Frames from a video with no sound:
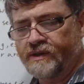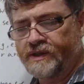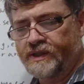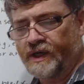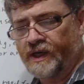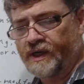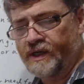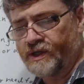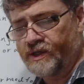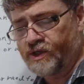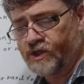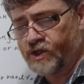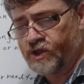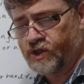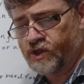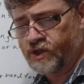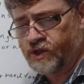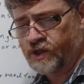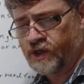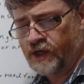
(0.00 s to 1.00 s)

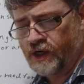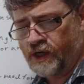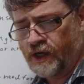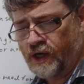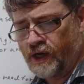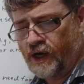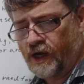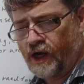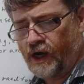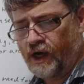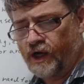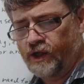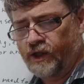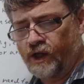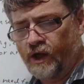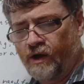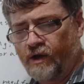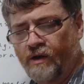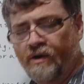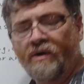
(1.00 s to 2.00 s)
touch a
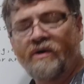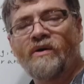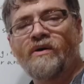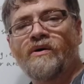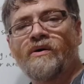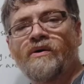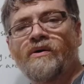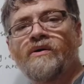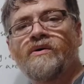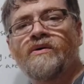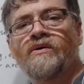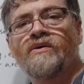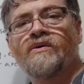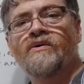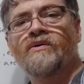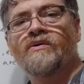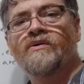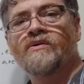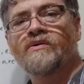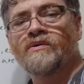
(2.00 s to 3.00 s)

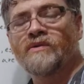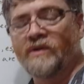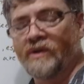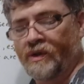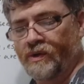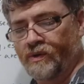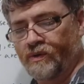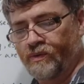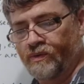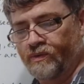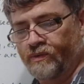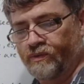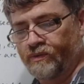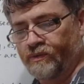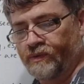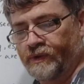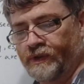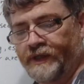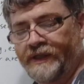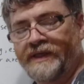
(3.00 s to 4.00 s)
long,
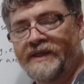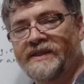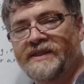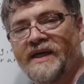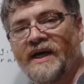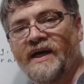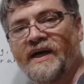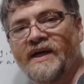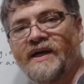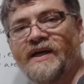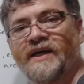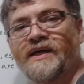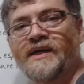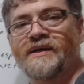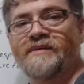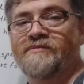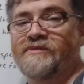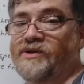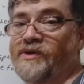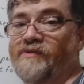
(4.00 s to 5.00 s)
lonely
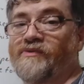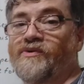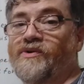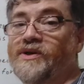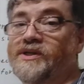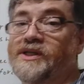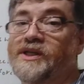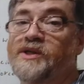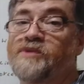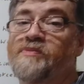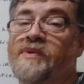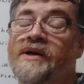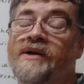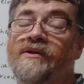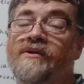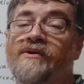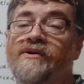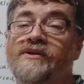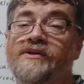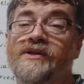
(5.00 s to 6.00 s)
time. So, of course, he spent a
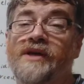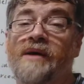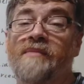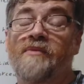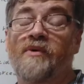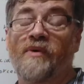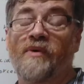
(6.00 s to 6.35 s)
long time